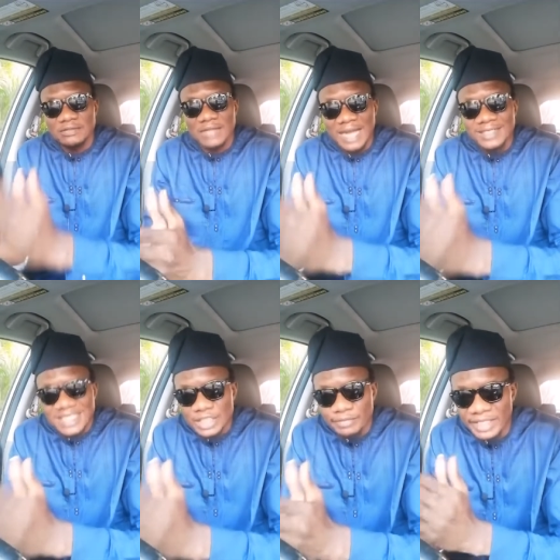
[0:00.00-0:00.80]

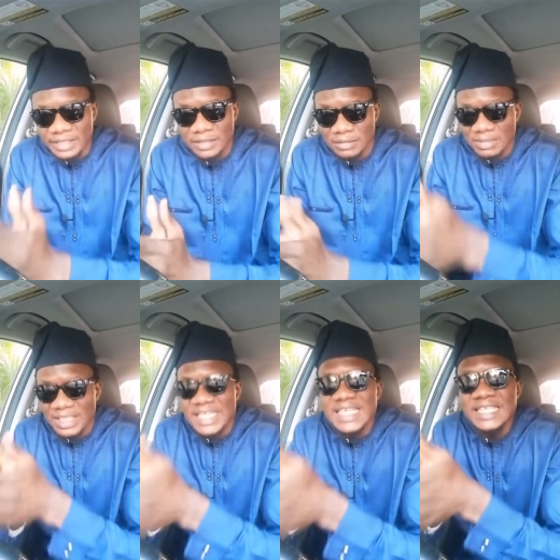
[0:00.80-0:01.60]
arrangement
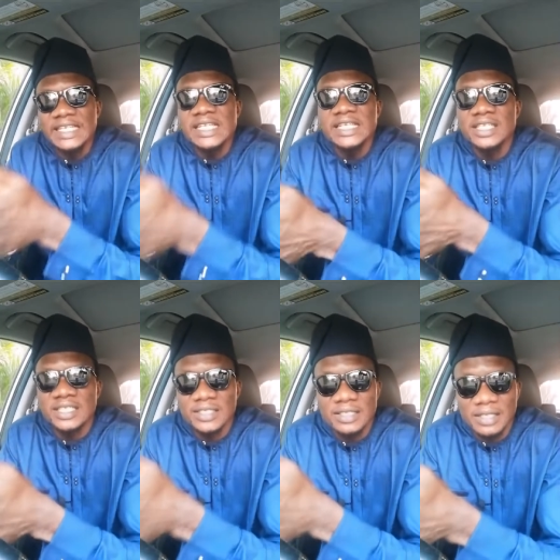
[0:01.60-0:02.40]
in
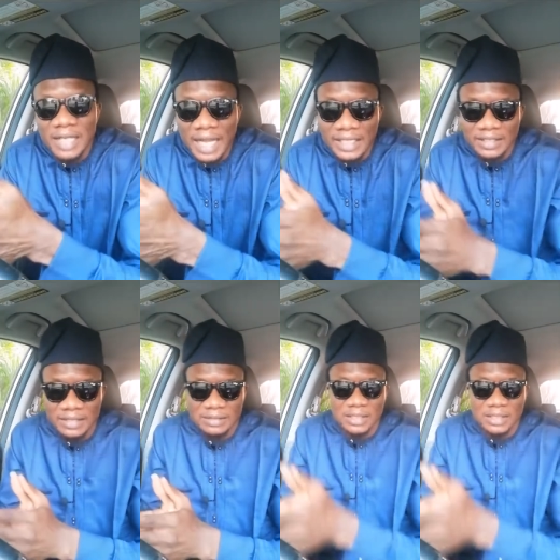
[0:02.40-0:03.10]
this land.